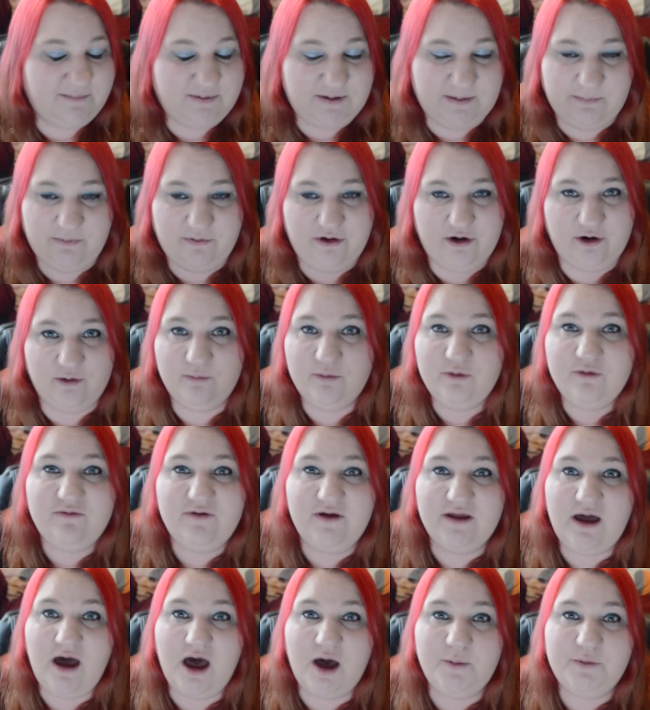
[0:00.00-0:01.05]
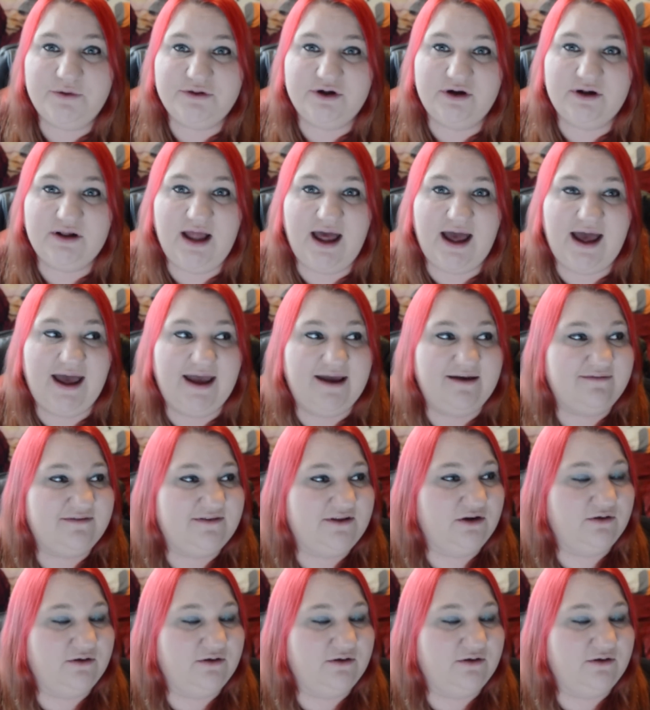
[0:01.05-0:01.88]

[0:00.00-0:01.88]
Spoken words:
People are moving on with their lives,